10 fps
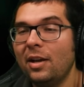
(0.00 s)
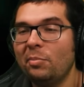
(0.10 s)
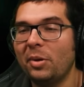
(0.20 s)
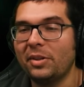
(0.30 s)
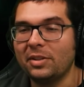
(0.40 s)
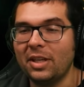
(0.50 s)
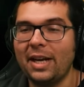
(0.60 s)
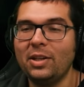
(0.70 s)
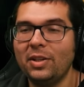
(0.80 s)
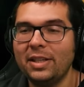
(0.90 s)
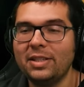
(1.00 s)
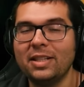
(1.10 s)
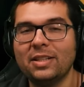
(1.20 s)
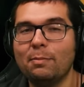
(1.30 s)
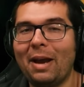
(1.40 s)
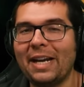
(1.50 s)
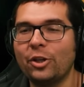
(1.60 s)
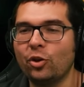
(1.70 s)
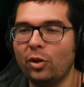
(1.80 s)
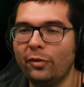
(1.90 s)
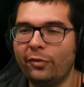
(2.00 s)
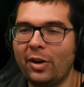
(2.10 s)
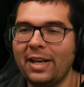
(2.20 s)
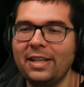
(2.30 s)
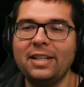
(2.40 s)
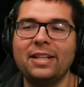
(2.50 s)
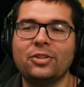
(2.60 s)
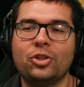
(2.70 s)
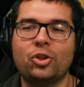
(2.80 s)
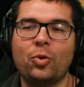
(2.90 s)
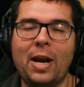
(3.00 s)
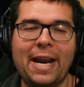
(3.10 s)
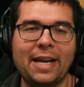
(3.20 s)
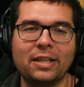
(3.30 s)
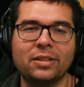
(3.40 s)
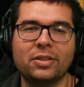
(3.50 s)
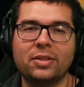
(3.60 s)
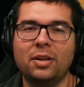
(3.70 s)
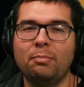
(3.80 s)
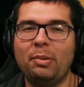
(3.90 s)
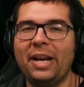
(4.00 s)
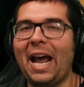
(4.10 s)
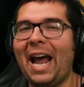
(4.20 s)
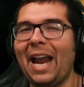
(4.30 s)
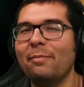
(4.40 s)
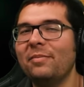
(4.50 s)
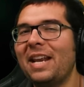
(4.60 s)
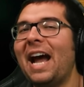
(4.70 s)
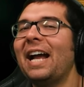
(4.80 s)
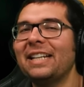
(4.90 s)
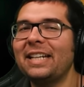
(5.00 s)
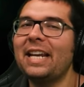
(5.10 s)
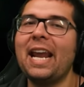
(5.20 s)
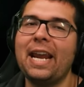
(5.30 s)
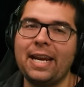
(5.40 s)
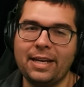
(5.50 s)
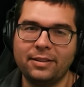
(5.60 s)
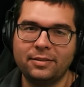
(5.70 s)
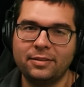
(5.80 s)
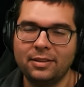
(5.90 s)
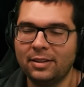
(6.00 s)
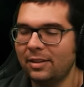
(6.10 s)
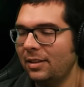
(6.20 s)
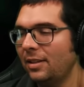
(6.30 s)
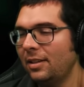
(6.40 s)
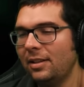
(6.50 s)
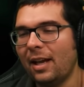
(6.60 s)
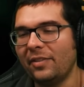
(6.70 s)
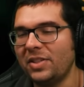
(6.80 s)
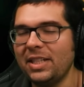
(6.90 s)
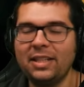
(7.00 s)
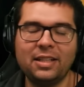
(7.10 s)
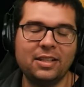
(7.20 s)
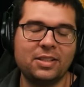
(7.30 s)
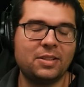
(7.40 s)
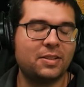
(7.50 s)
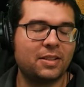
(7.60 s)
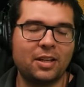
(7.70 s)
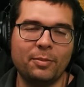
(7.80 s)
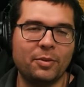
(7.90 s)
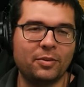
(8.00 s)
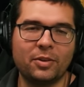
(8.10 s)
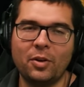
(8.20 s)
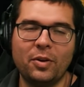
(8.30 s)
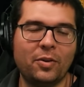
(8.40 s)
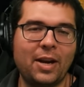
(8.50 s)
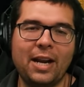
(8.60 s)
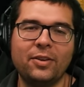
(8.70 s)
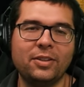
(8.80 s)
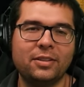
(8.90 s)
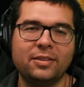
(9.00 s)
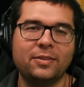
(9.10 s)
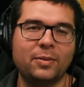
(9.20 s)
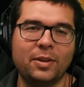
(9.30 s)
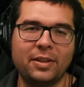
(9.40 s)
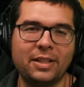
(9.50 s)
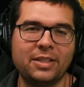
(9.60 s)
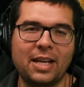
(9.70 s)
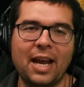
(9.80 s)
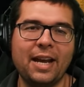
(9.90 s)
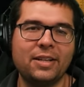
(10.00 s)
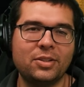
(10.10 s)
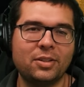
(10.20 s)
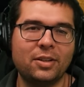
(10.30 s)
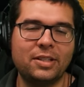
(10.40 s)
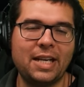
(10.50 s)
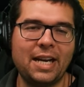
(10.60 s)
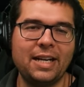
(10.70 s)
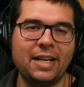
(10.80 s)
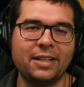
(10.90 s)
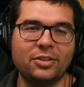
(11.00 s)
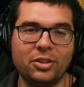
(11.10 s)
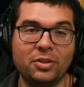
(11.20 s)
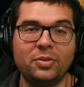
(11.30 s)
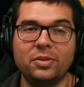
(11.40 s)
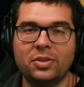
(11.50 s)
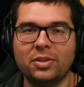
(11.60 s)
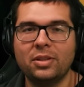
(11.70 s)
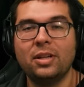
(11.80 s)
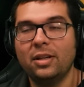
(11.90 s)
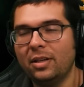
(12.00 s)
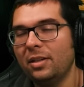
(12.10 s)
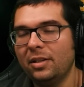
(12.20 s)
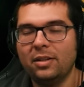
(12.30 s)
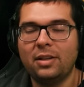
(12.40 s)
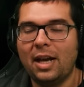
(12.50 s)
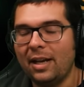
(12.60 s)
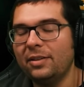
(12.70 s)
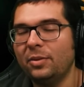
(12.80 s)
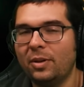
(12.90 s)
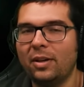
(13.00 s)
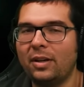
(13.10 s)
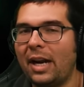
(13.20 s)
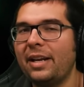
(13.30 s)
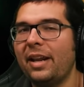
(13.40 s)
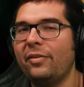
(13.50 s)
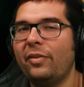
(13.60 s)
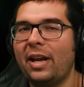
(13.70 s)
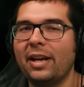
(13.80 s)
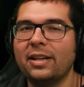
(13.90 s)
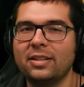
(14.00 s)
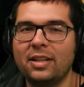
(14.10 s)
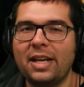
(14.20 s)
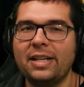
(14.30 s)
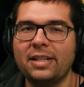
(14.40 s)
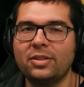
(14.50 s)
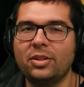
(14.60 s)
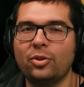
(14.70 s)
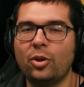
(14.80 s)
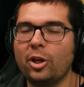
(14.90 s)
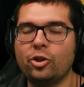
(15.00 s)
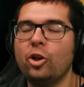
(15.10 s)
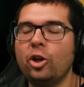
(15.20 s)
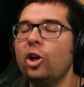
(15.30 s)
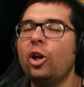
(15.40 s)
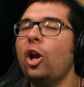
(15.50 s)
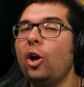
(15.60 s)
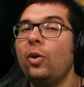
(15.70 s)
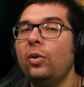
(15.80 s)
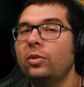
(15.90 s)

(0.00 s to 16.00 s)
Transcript: But the title of this is My Girlfriend is Trans, But I'm Not Gay. I've seen this going around where these guys are dating dudes who are identifying as ladies, and they're like, no,